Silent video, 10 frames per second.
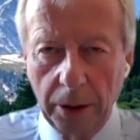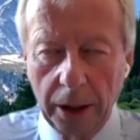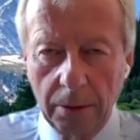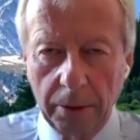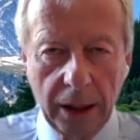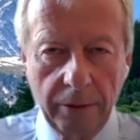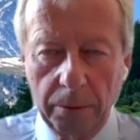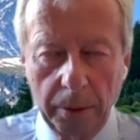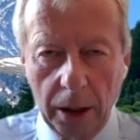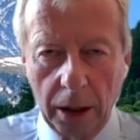in with
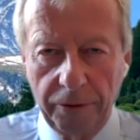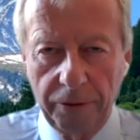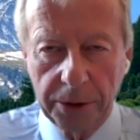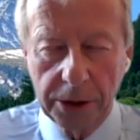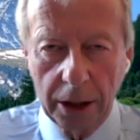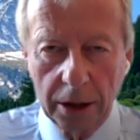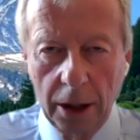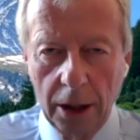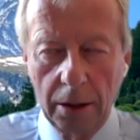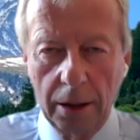even with 0.5%
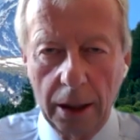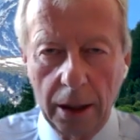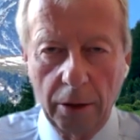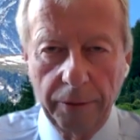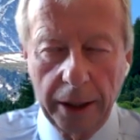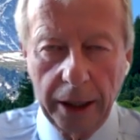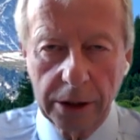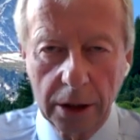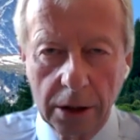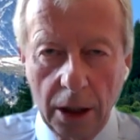of their
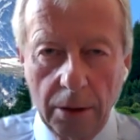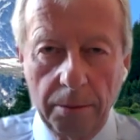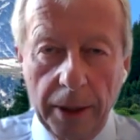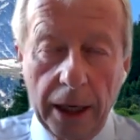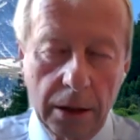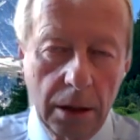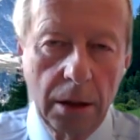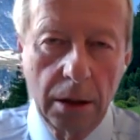asset. But